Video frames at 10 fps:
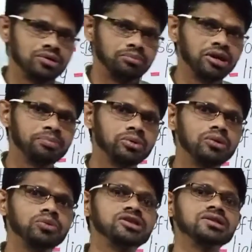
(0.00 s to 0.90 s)

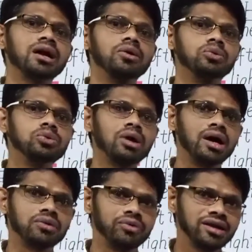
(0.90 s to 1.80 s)
people who
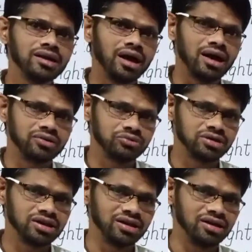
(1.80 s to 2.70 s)
are very
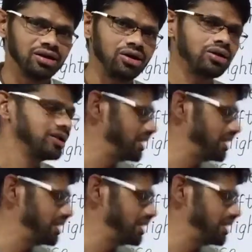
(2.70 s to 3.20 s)
hardworking or